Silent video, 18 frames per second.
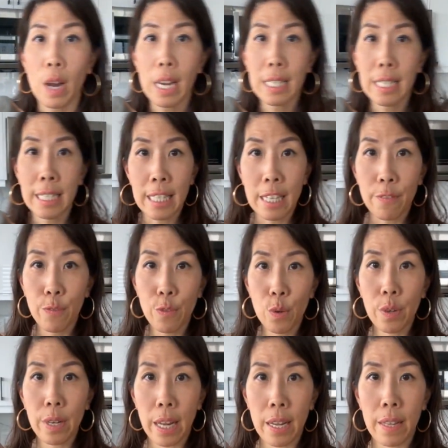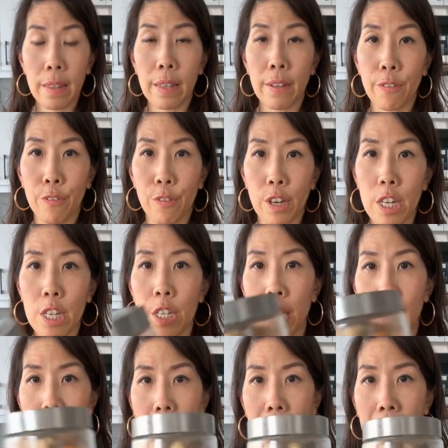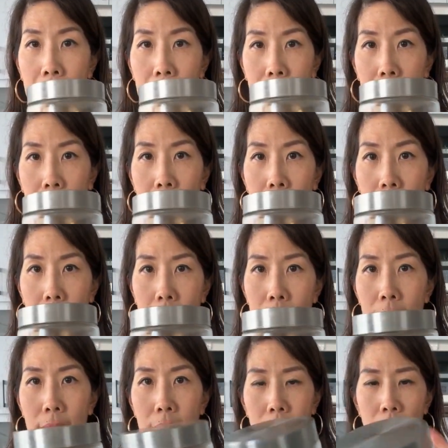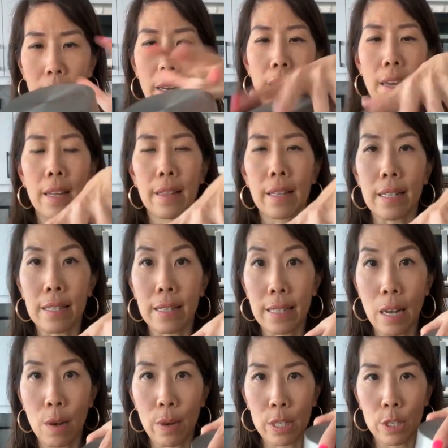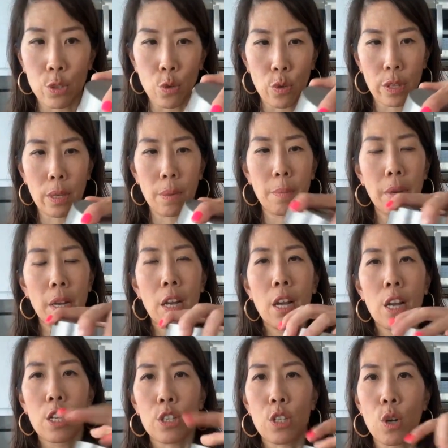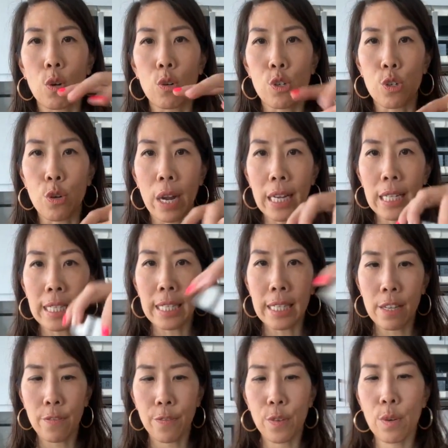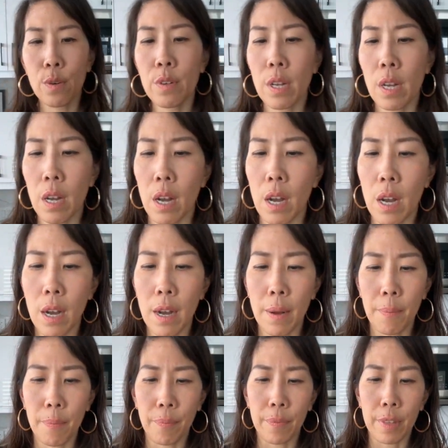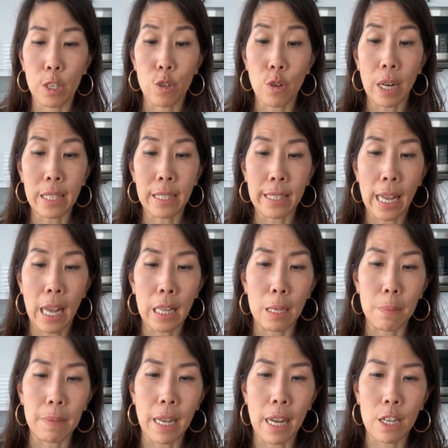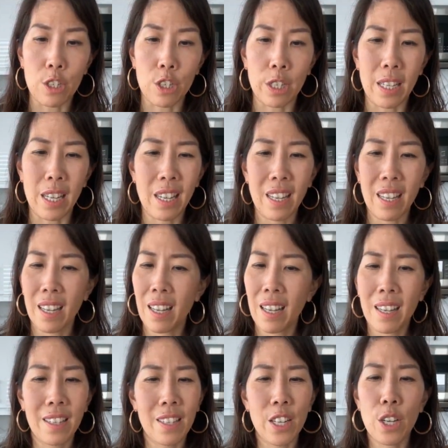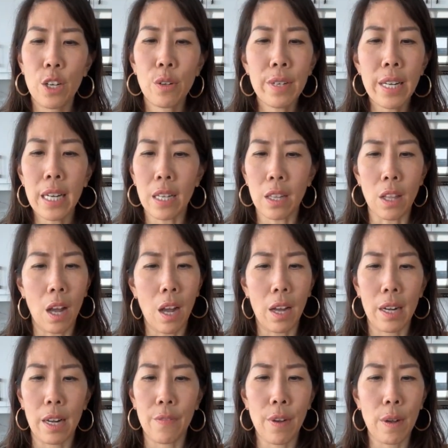dried seafood in the fridge in cans like this this is how I store them. So dried seafood, dried scallops actually. You don't need a lot.